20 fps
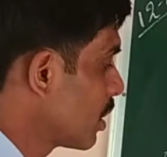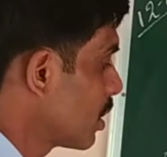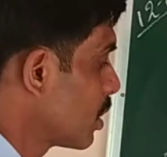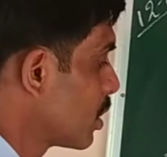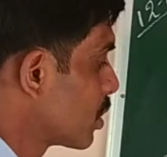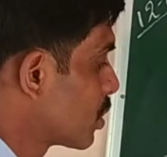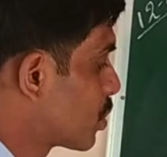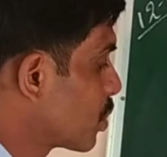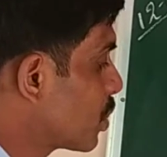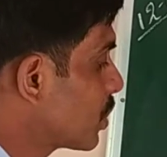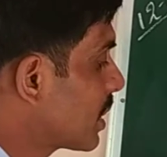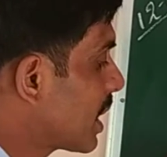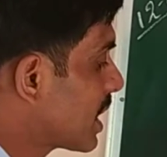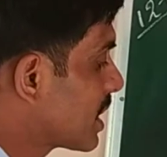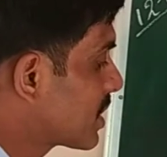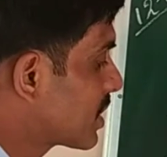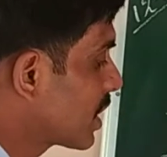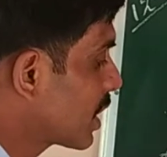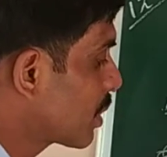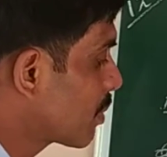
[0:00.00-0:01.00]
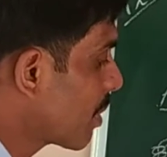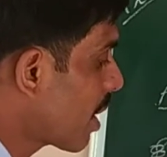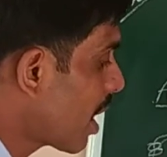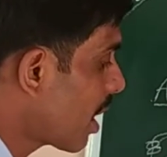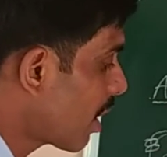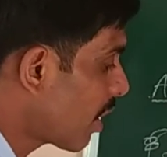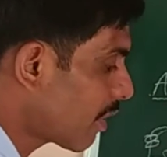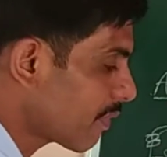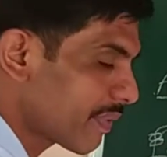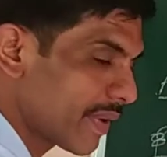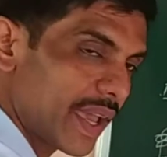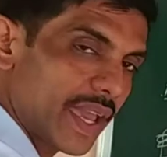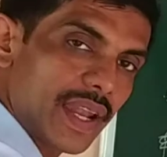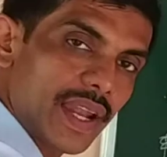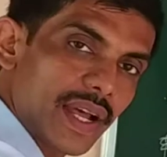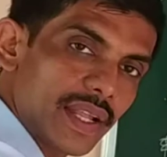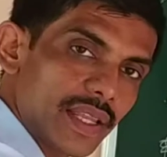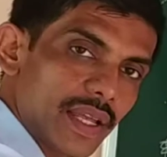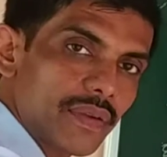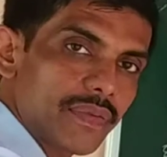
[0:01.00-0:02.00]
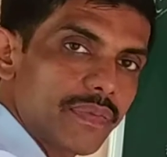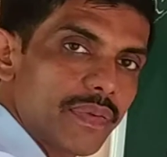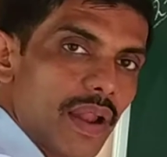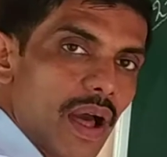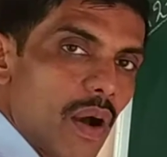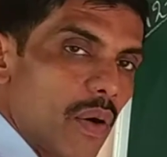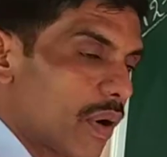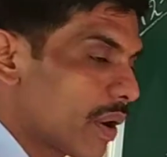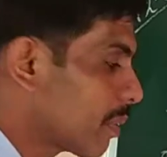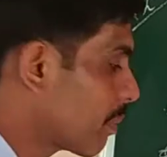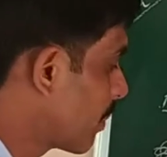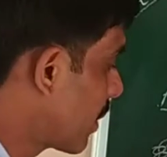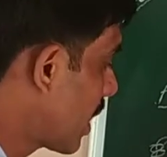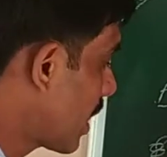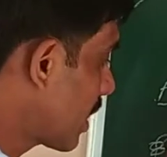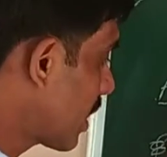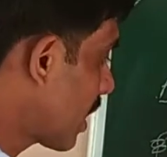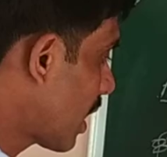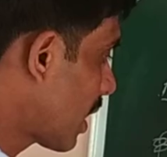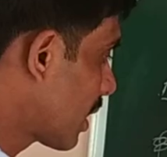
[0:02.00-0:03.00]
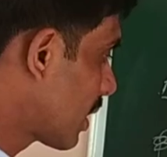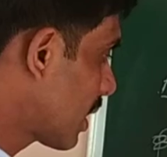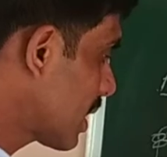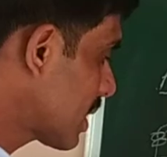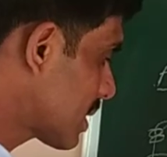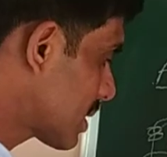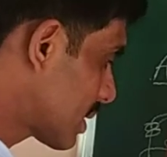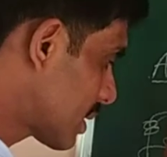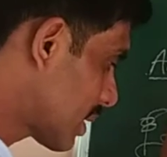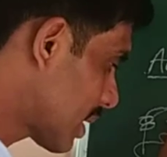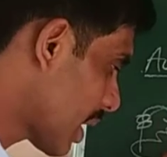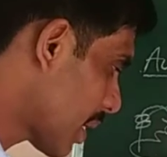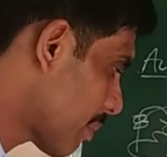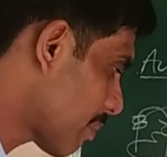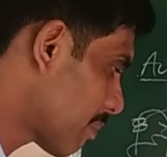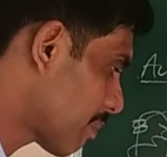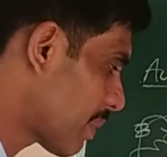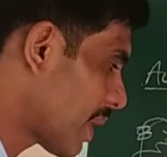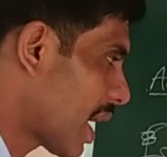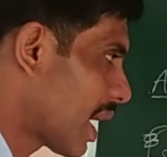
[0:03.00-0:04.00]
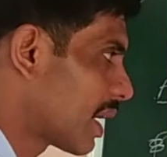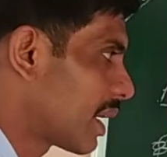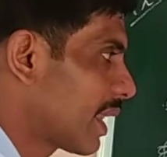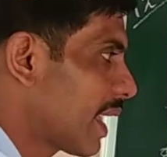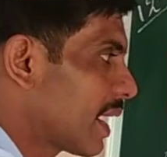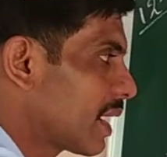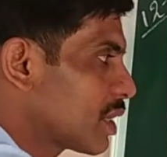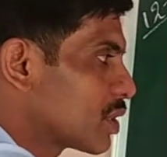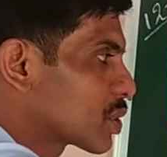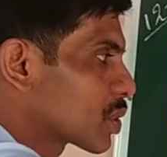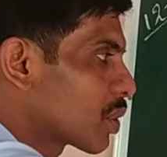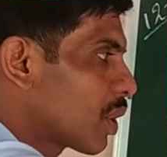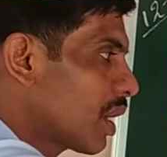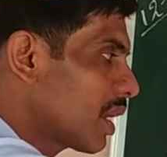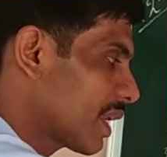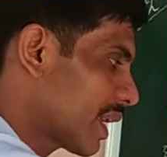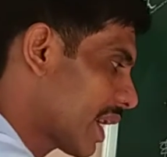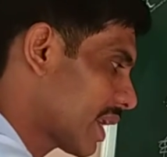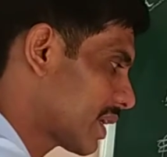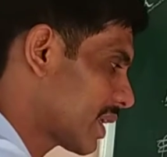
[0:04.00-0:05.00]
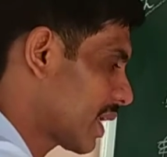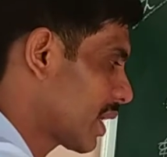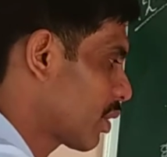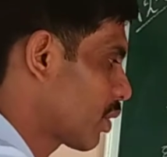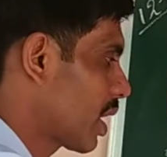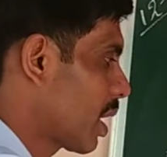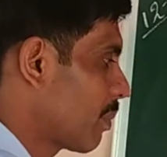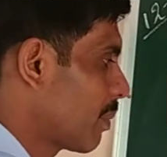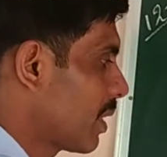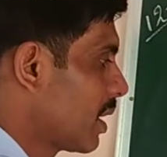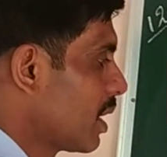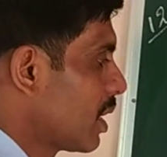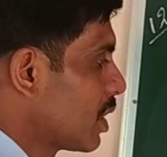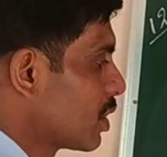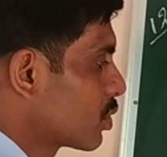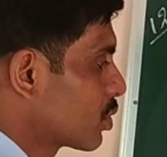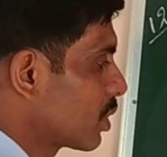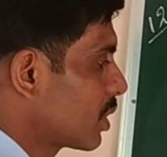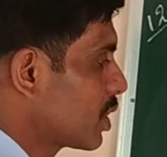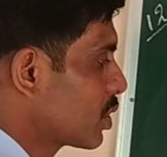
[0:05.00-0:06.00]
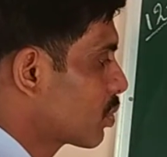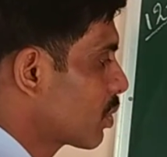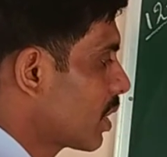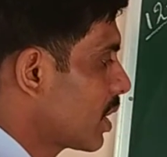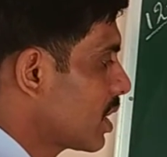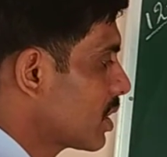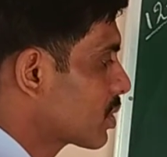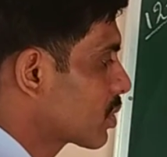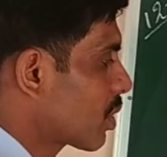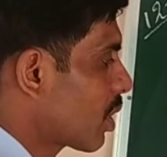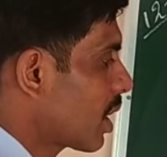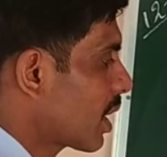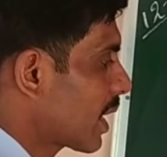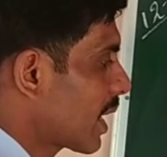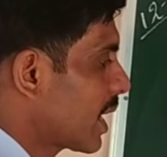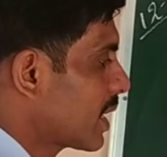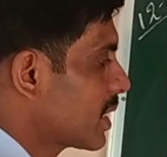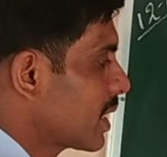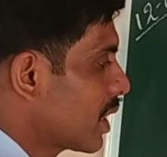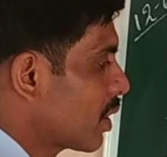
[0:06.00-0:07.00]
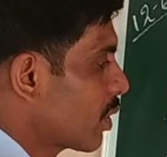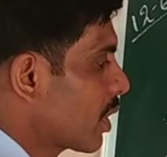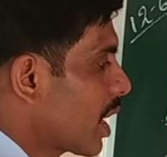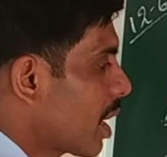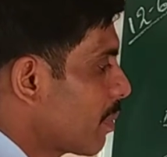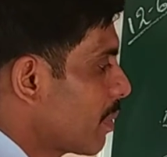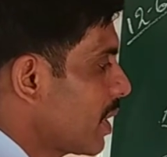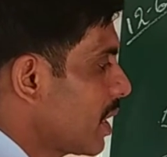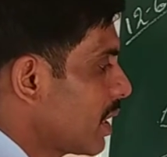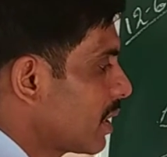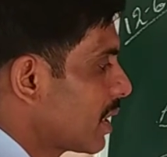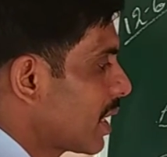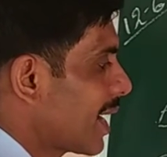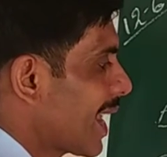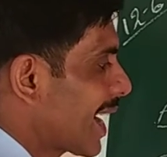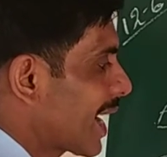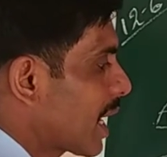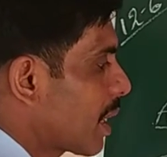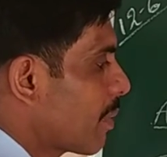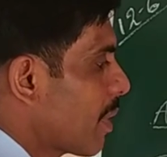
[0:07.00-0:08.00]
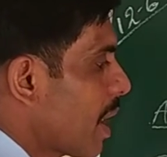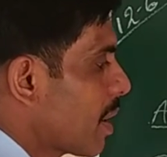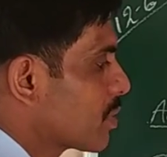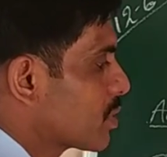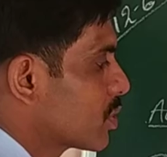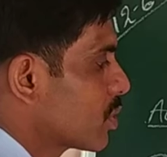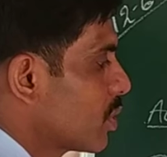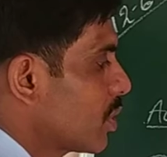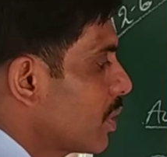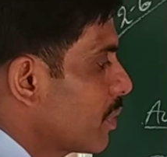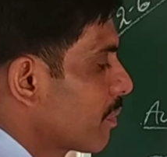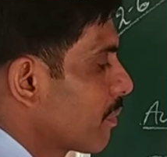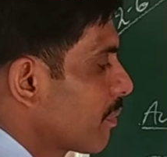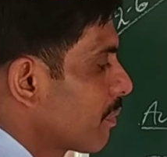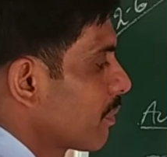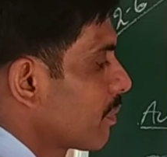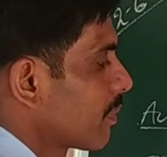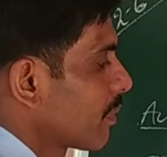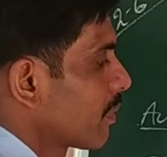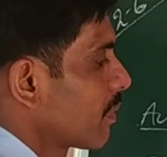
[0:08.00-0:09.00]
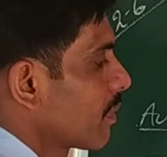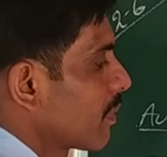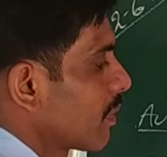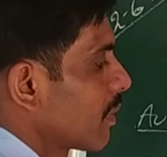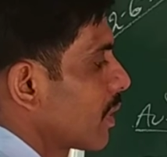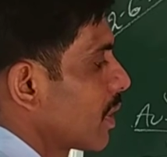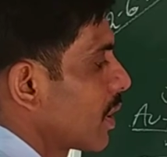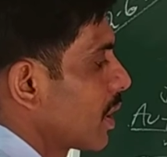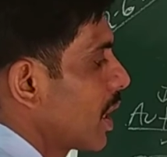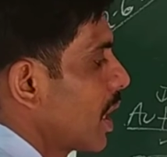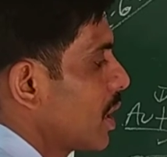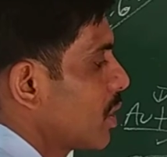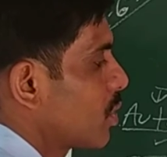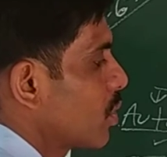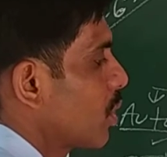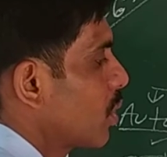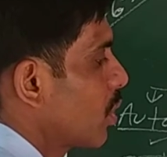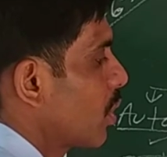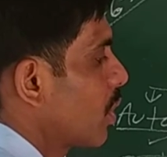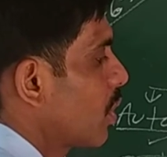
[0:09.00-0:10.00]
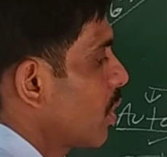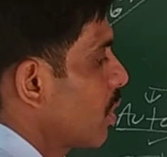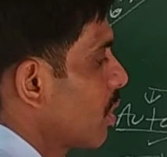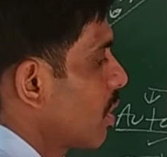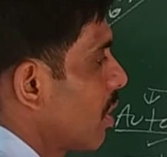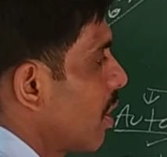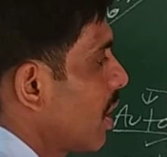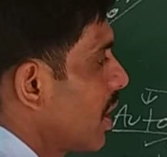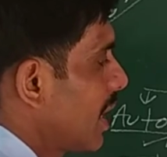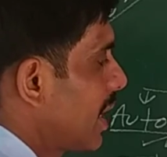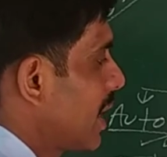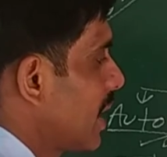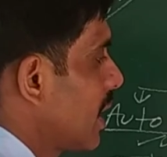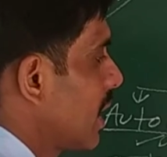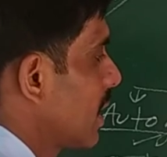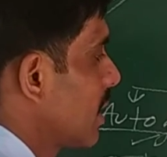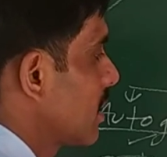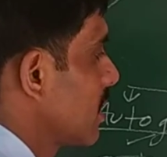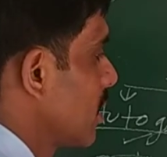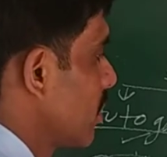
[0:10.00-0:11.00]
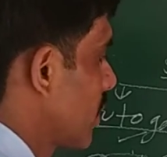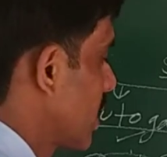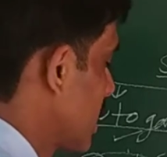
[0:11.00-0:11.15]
to the stigma of another flower born on the same plant. That is called geitonogamy. So this one is called geitonogamy. In the diagram I have shown geitonogamy already here. You can